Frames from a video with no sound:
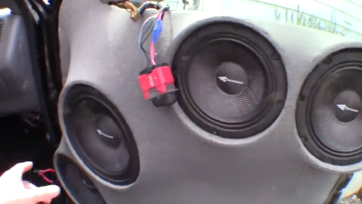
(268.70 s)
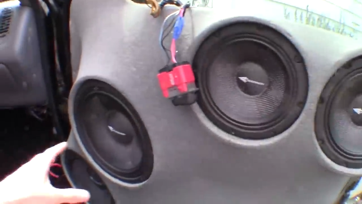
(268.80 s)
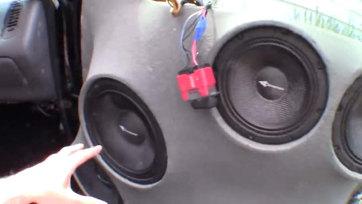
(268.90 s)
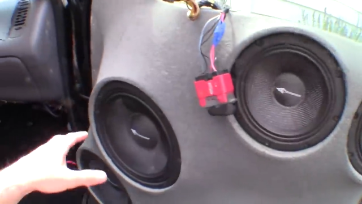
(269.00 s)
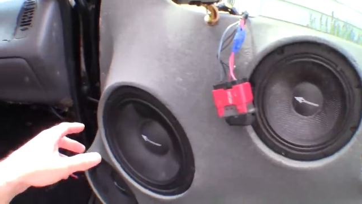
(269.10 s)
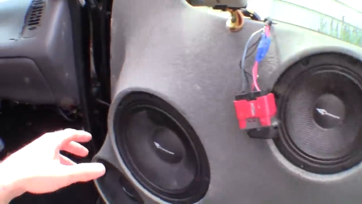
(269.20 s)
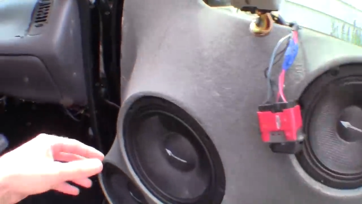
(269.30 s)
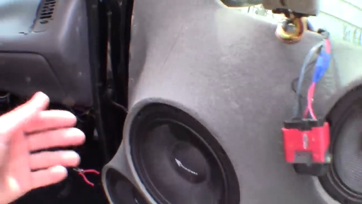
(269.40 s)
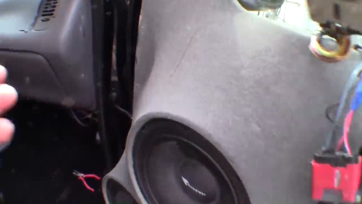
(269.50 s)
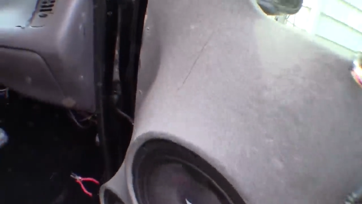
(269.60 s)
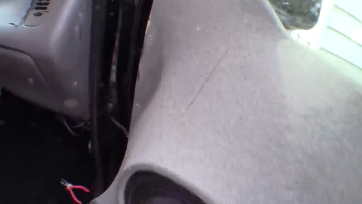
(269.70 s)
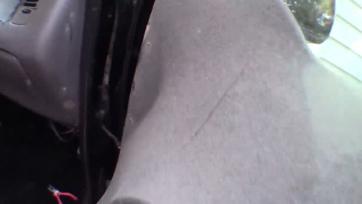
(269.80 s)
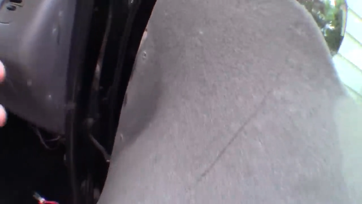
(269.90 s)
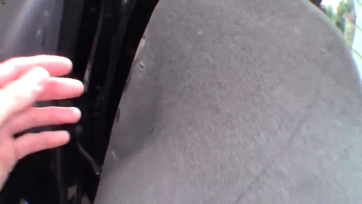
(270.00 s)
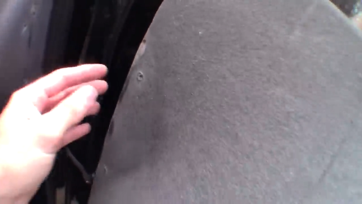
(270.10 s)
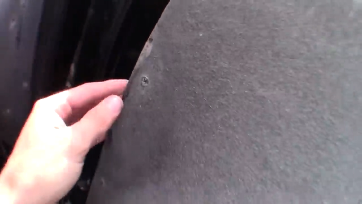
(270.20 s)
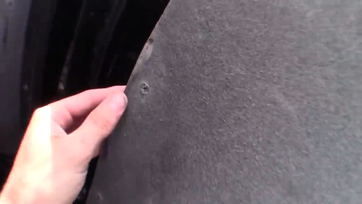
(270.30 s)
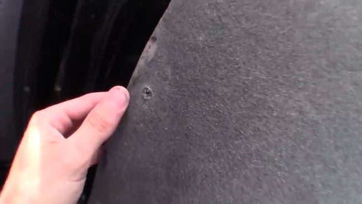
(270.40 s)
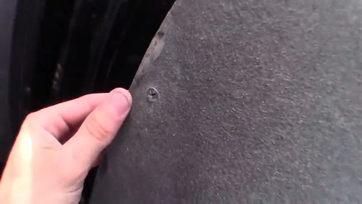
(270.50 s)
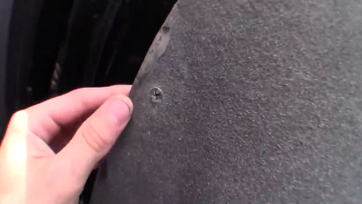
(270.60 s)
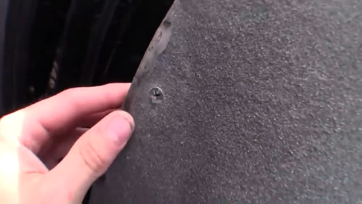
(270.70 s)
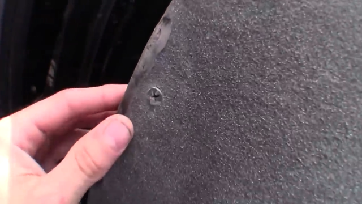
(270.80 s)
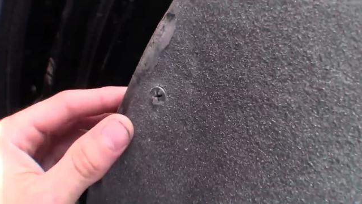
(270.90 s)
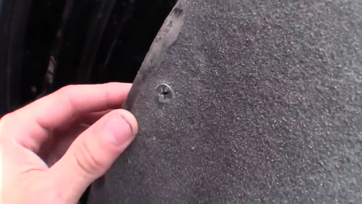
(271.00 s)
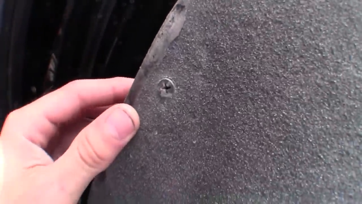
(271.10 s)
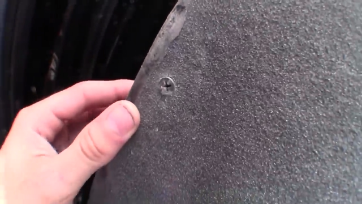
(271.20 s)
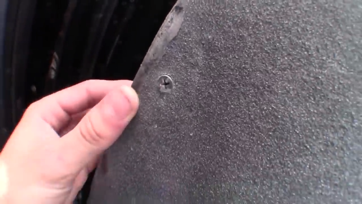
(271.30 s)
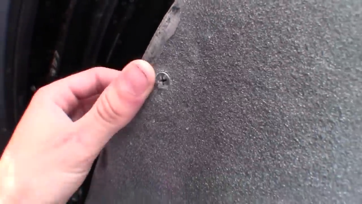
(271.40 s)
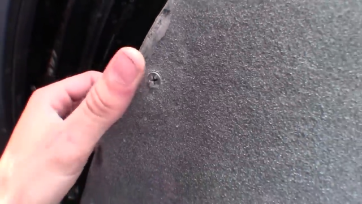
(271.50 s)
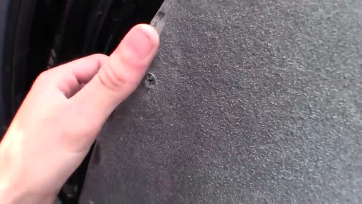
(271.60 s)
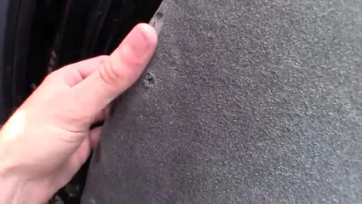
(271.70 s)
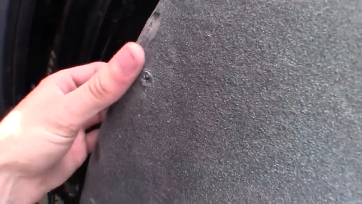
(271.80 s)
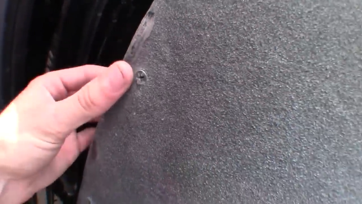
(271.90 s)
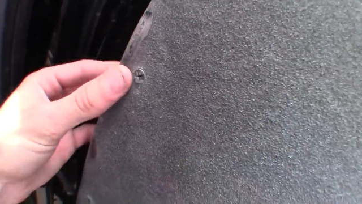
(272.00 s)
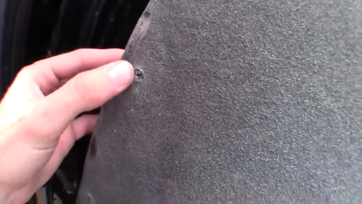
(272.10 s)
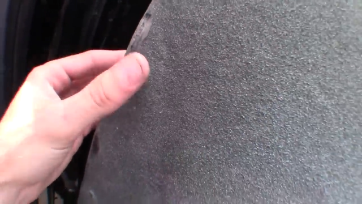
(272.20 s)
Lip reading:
[unreadable: no face in view]